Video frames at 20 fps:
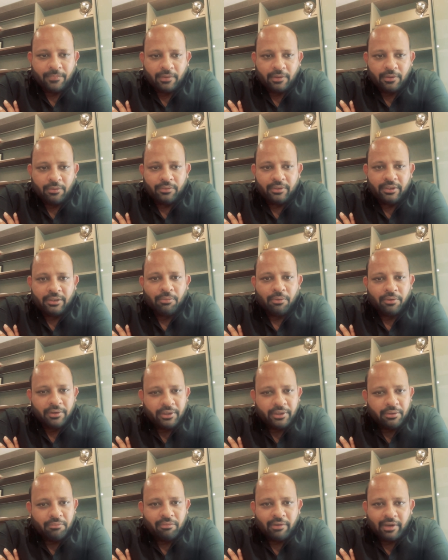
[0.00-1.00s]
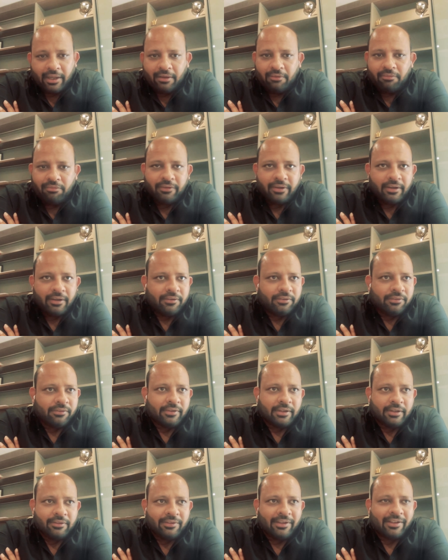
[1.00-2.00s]
the quality of life
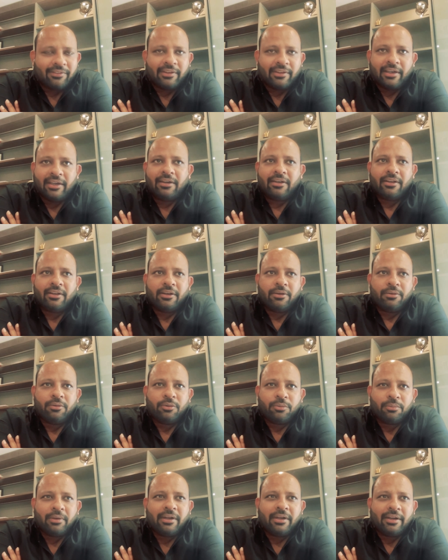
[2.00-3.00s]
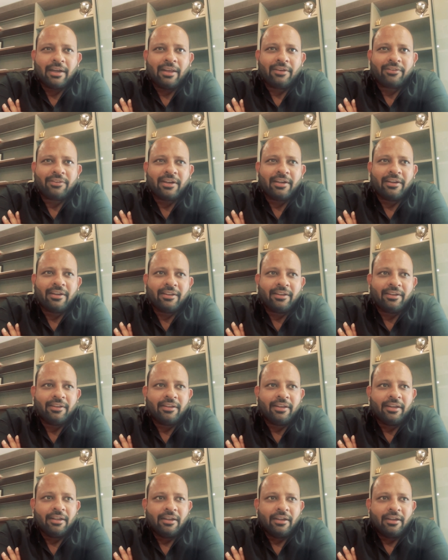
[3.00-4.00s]
is excellent. 200
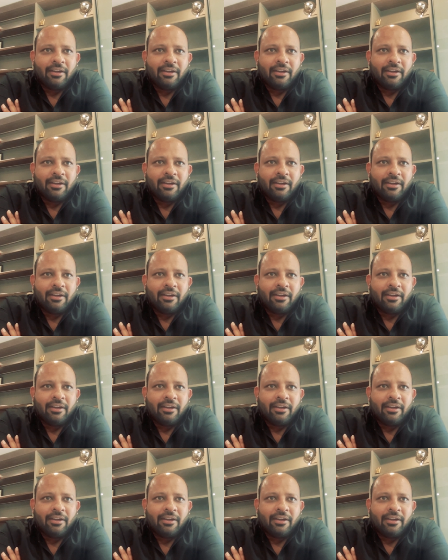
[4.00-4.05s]
nationality